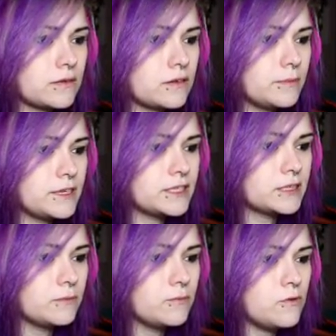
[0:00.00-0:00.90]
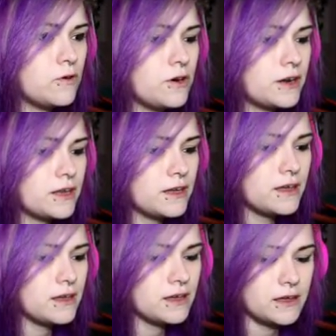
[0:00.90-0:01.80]
Got me some
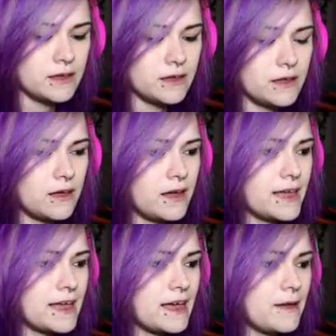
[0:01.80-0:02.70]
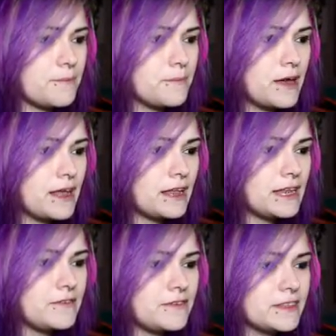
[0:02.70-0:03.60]
water. I am
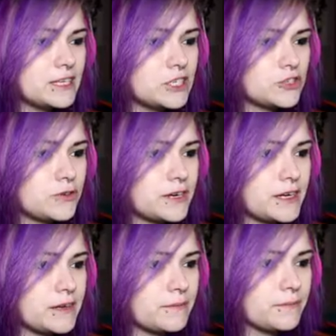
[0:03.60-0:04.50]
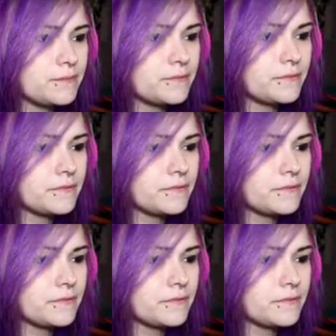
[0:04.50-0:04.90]
living the dream.